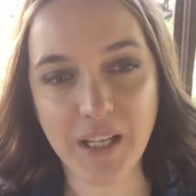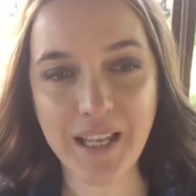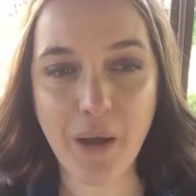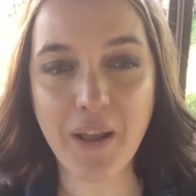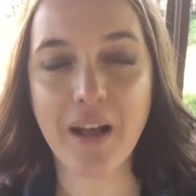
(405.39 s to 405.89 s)

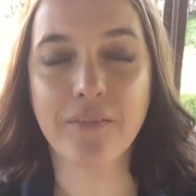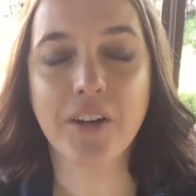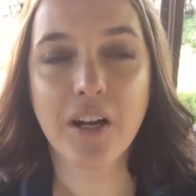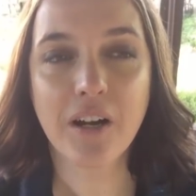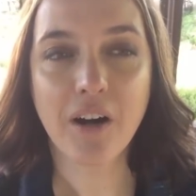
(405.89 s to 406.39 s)
And now I have
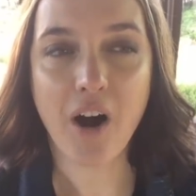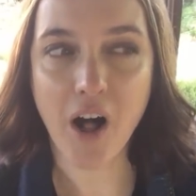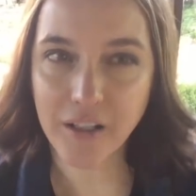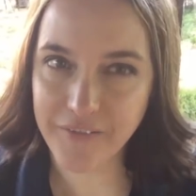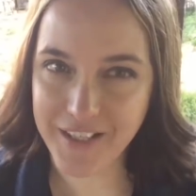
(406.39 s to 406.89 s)

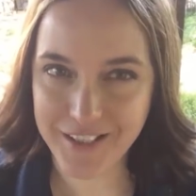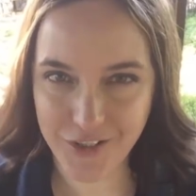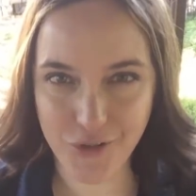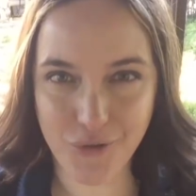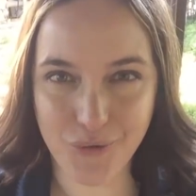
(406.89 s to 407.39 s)
all of
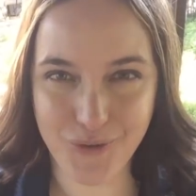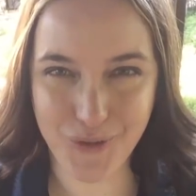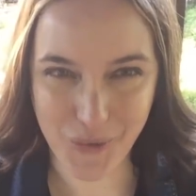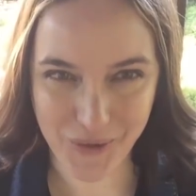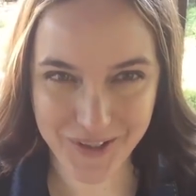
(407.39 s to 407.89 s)
these new
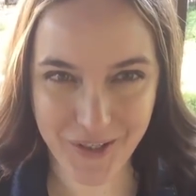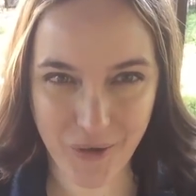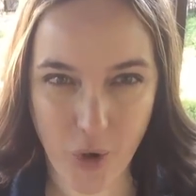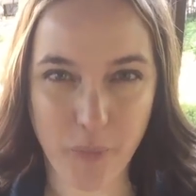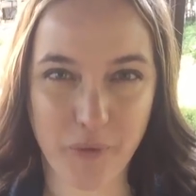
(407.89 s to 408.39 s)
doors that
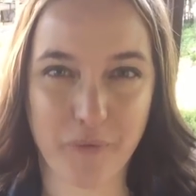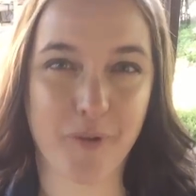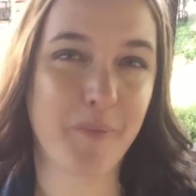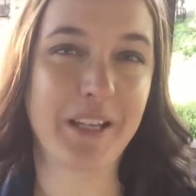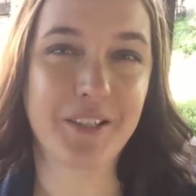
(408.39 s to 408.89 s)
are open
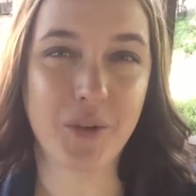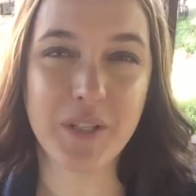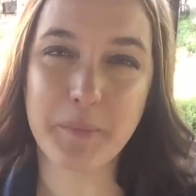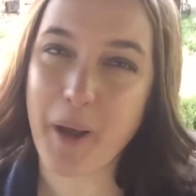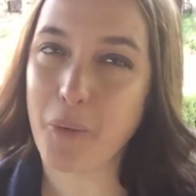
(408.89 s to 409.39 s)
for me. So
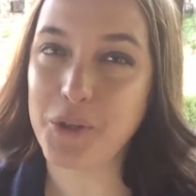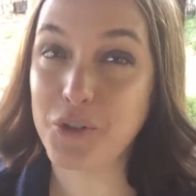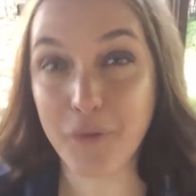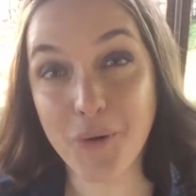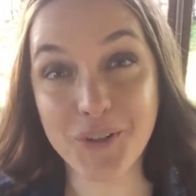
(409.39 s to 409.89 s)
it's about
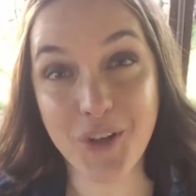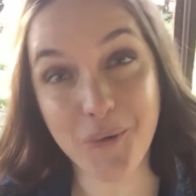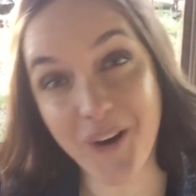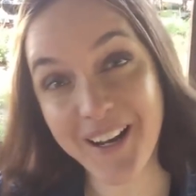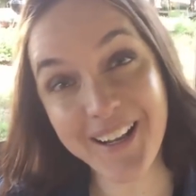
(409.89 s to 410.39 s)
what you focus
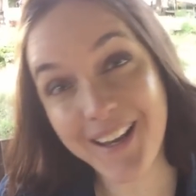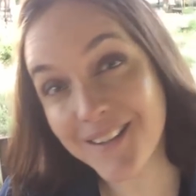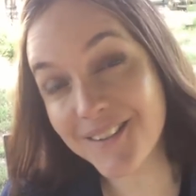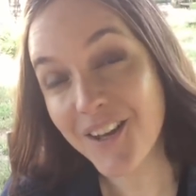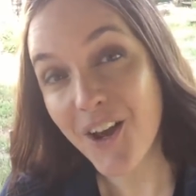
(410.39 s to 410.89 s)
on, right? I
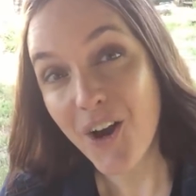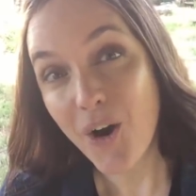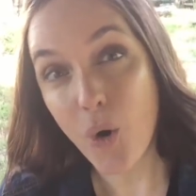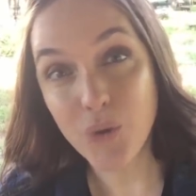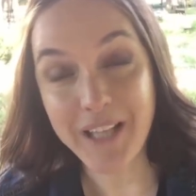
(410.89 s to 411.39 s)
guess
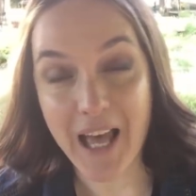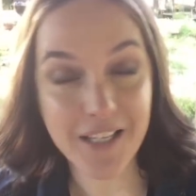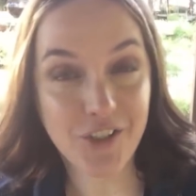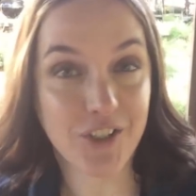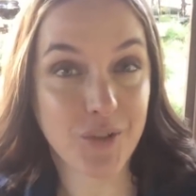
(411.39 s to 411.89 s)
old
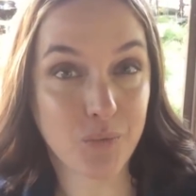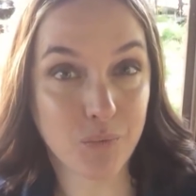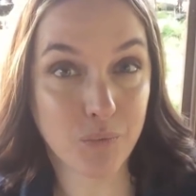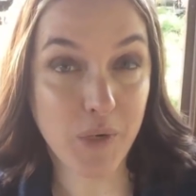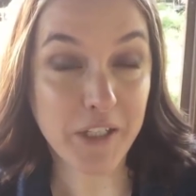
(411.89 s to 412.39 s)
adages
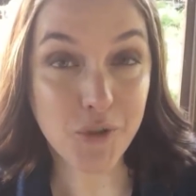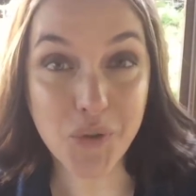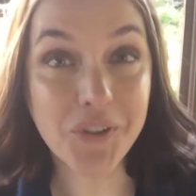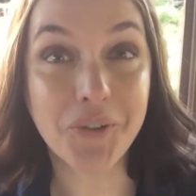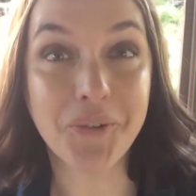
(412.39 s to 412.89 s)
ring
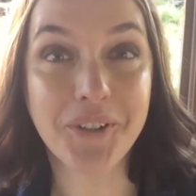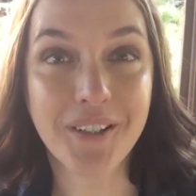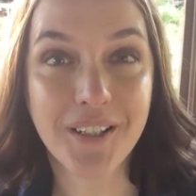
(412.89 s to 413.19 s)
true.